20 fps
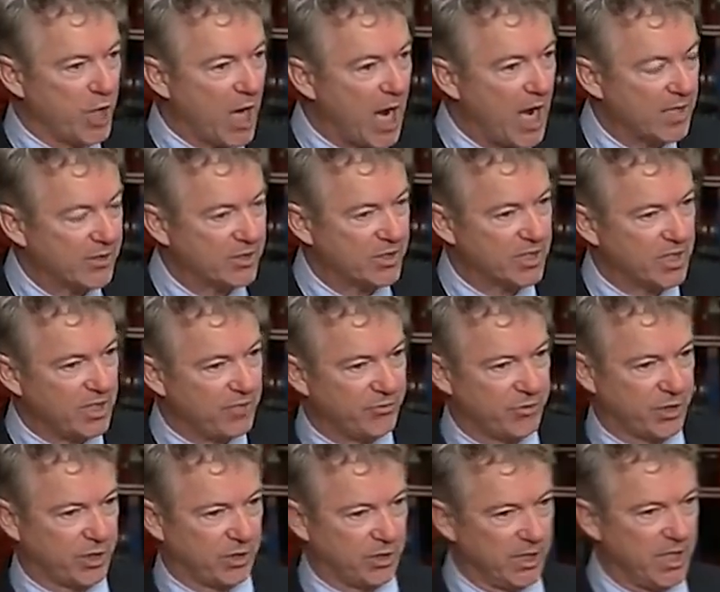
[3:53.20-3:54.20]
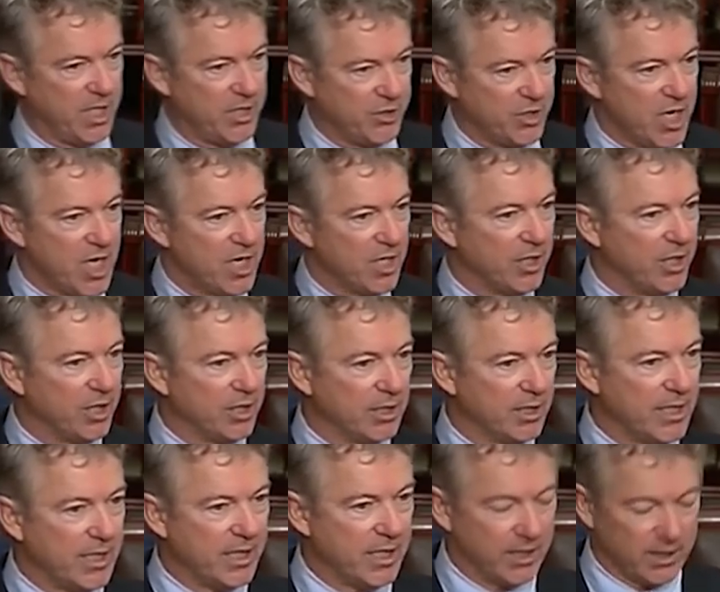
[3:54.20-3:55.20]
shot Steve Scalise,
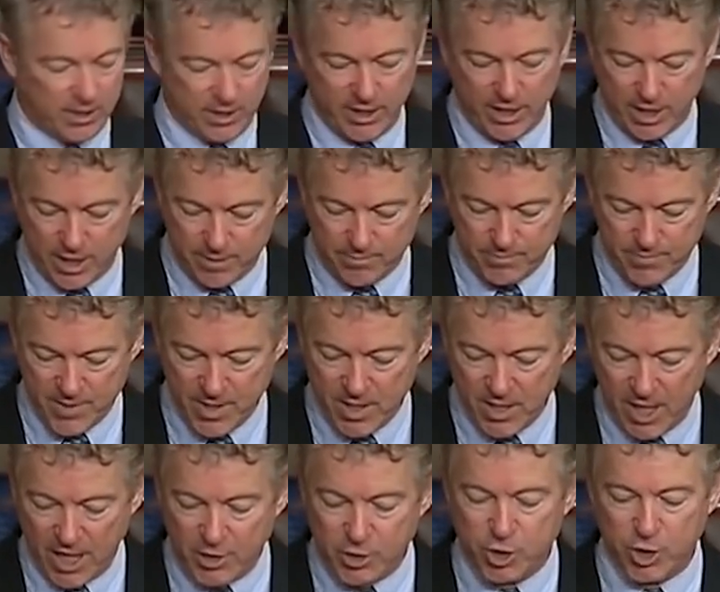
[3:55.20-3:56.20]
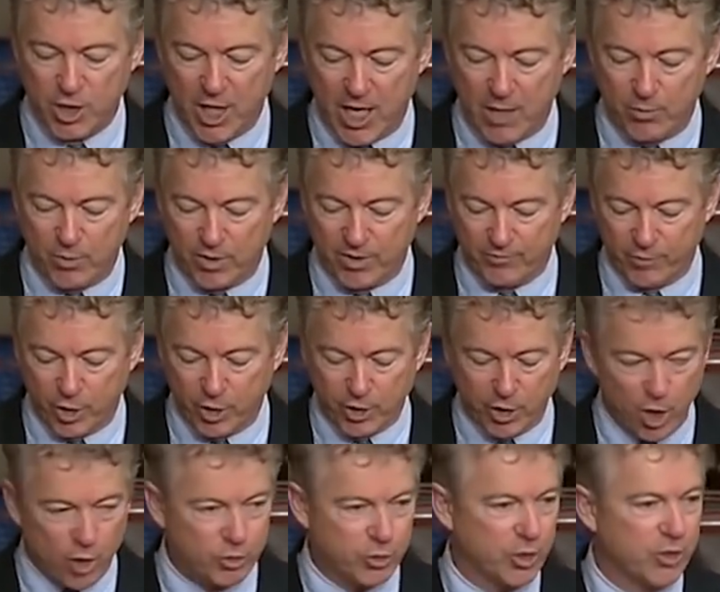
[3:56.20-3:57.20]
nearly killing him, and shot one of our
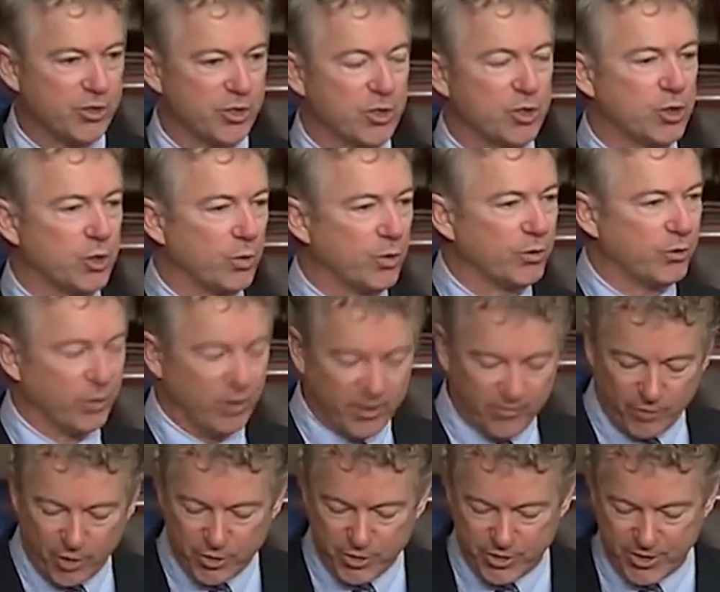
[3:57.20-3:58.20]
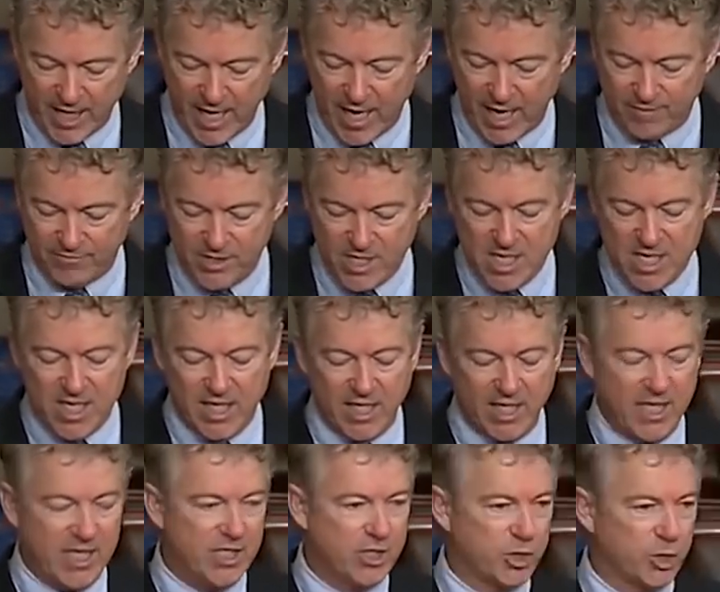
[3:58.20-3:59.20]
coaches and two or three of our staff,
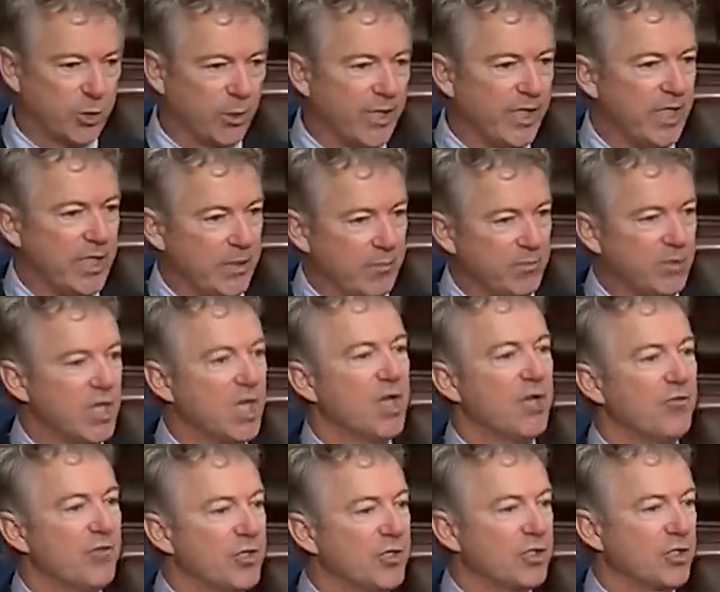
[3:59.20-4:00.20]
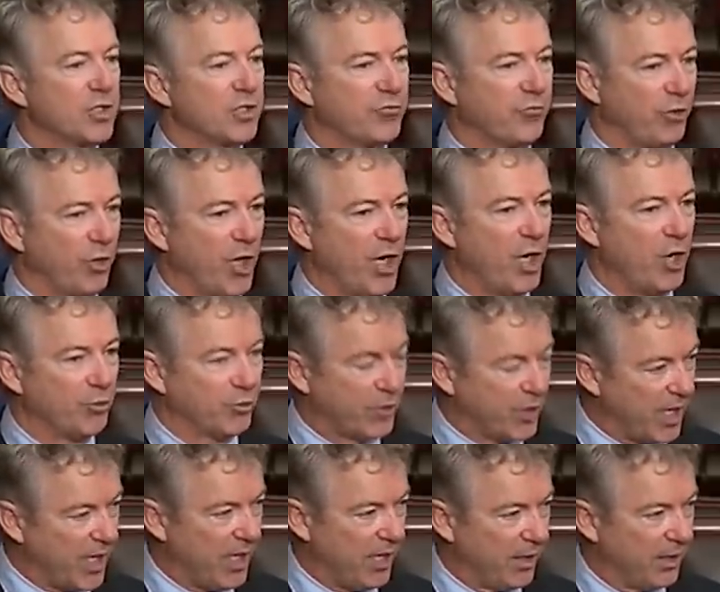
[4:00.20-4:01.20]
he screamed, This is for
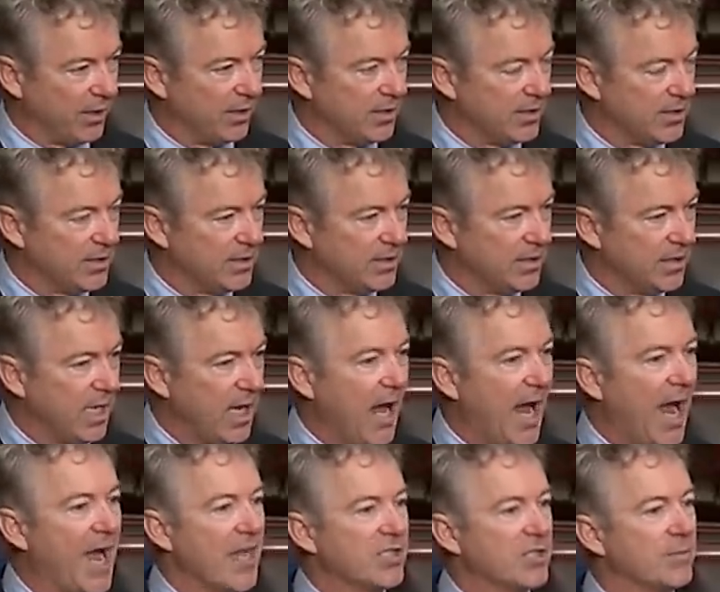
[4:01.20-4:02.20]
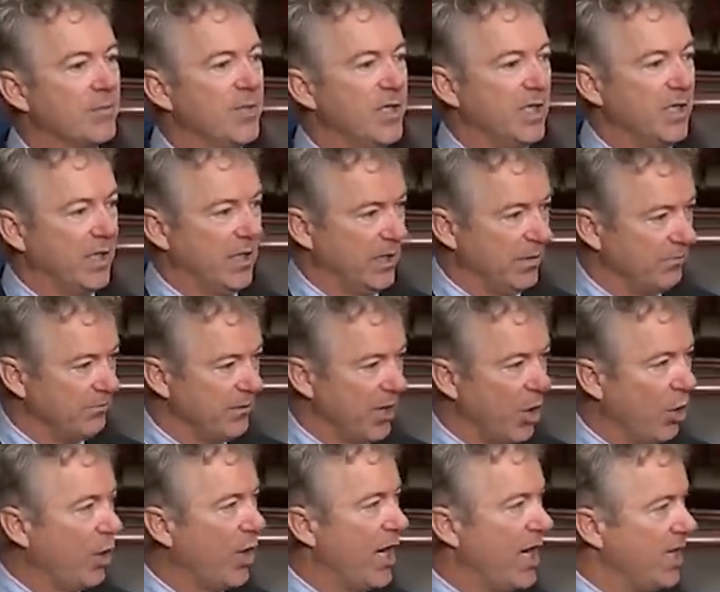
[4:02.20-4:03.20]
health care. Ask me
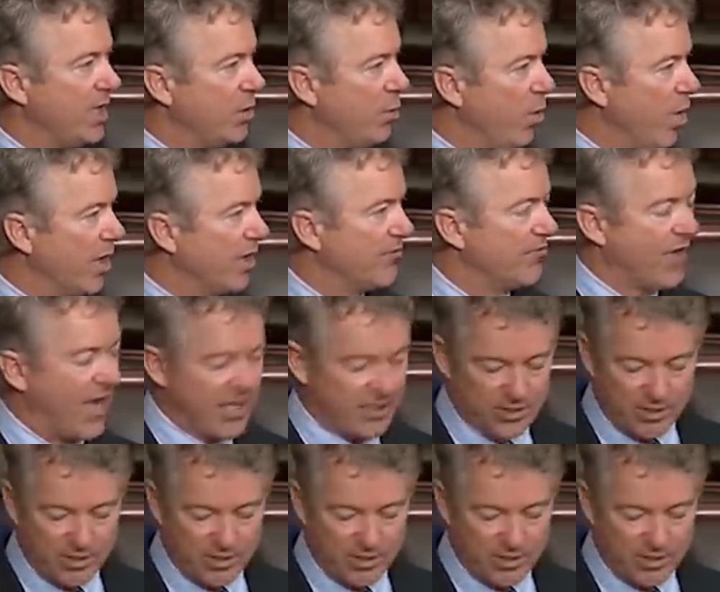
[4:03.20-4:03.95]
or anyone if